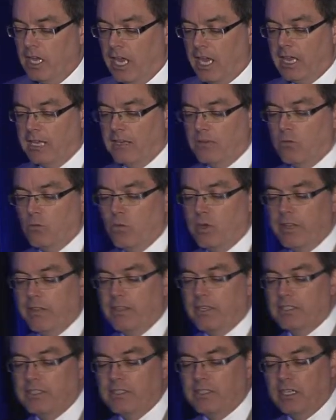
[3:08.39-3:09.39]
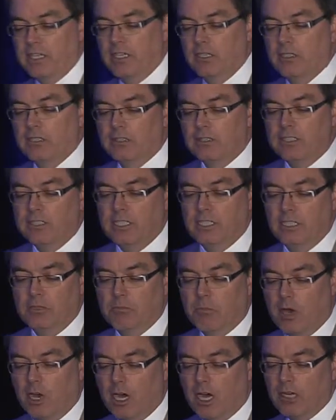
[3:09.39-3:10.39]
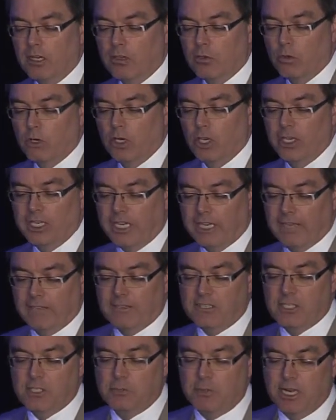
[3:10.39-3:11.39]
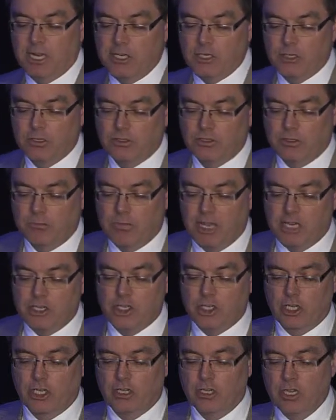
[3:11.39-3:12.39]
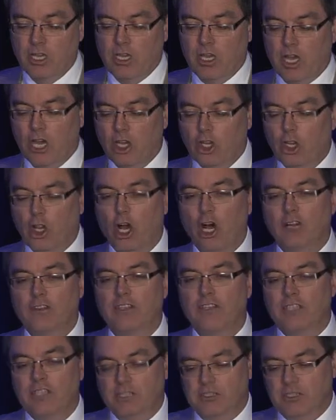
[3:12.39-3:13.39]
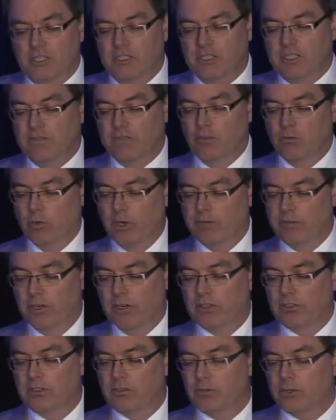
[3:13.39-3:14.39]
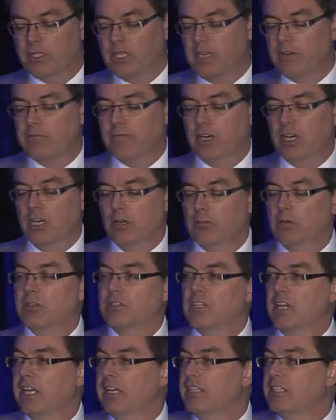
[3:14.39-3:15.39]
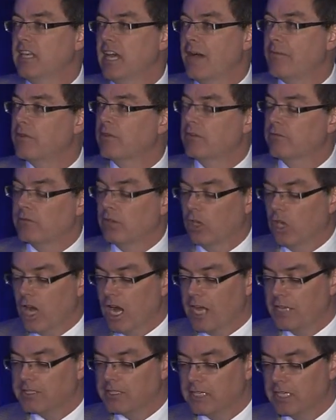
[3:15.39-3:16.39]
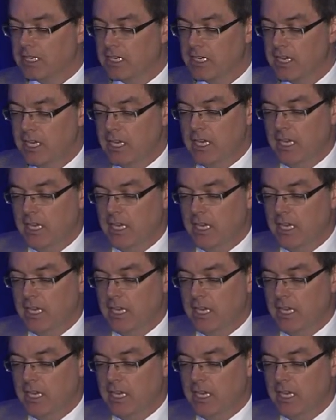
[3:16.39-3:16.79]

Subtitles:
And with a single D model, we're looking at the spatial dimension along the distance of the river. So if we take variables like depth or velocity,